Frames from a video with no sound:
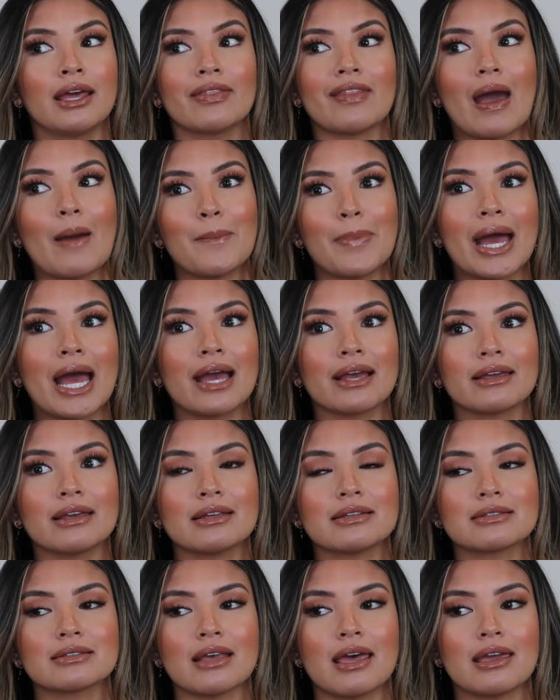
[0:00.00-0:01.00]
That bag
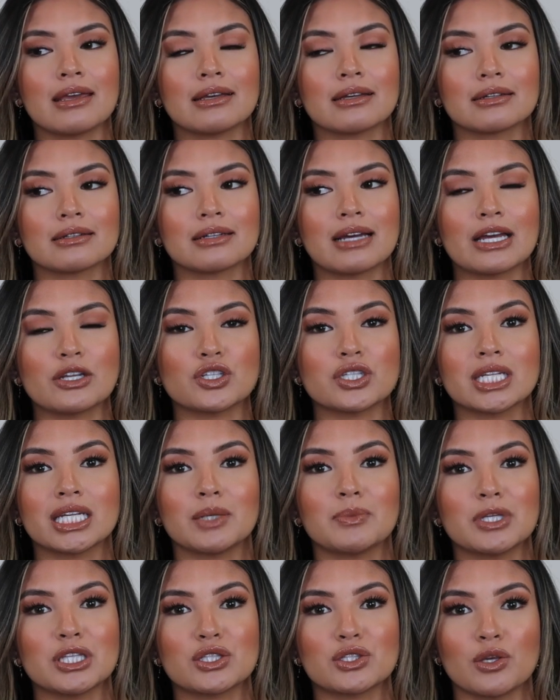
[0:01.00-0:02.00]
is like, I just need
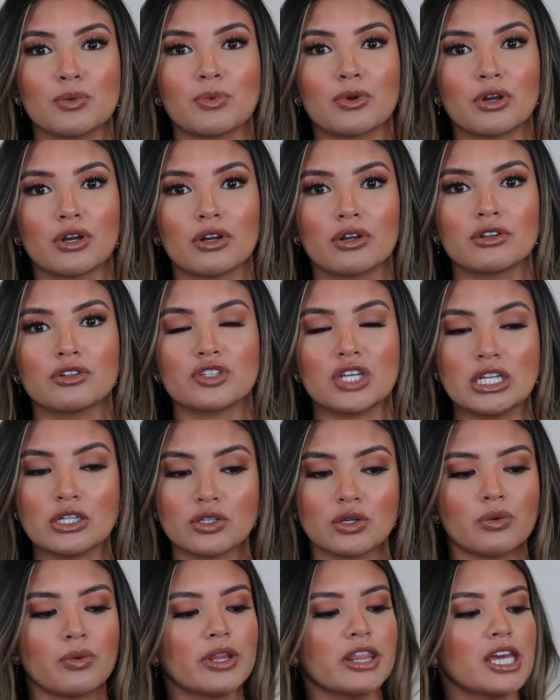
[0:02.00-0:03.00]
to be super
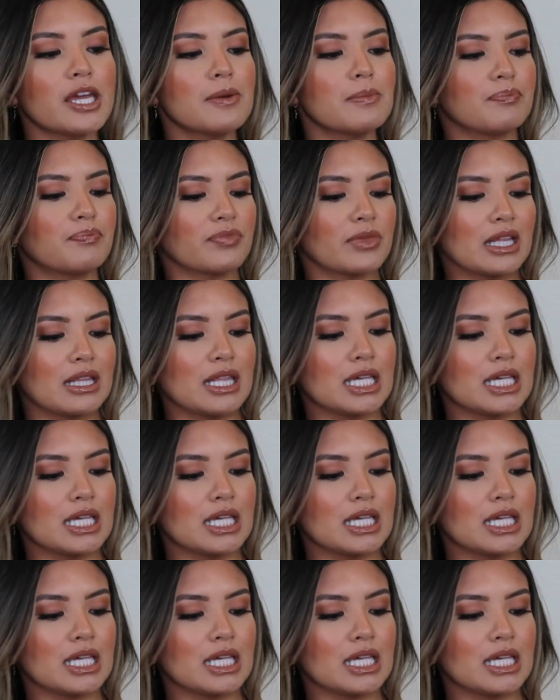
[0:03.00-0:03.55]
gentle with it.